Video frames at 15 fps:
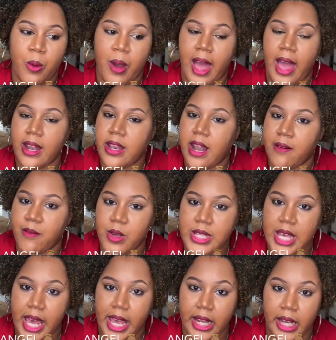I had never
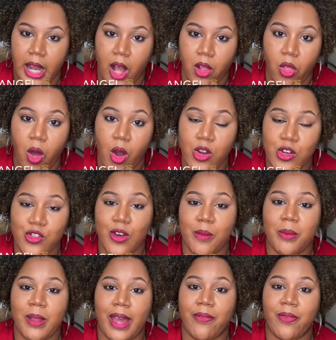taken a long
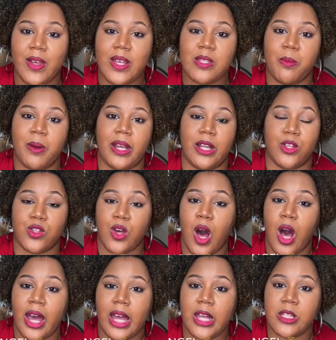trip like this, but in
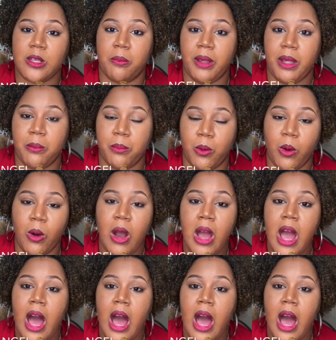talking to people